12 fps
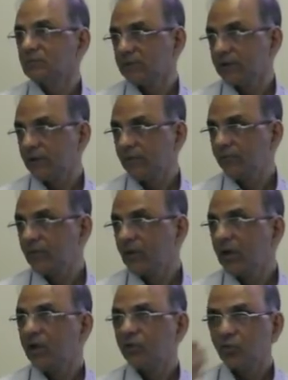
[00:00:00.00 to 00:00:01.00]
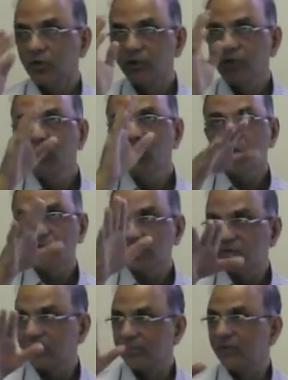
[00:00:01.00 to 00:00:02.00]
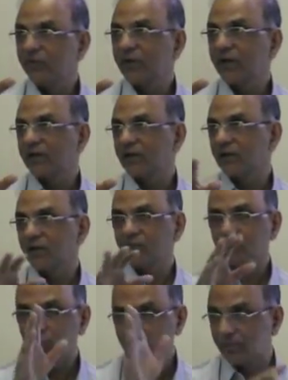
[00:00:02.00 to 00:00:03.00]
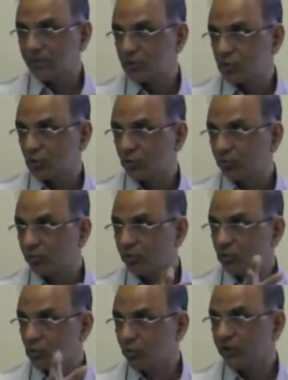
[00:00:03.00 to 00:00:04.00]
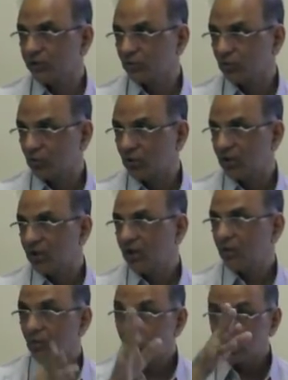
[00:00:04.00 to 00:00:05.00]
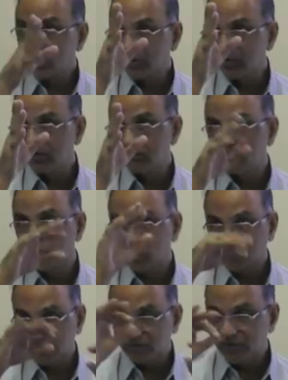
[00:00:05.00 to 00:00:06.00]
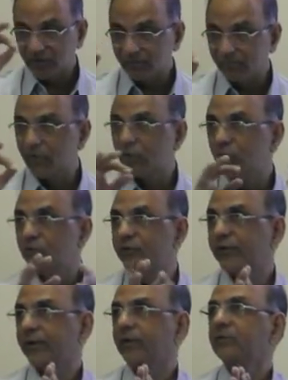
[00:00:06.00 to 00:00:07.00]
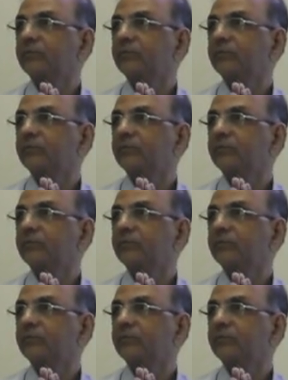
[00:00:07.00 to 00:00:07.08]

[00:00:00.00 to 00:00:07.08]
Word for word: Yeah? So if you want a Simmons catheter for a Virtue, who is two years old, what what is the number you'd say?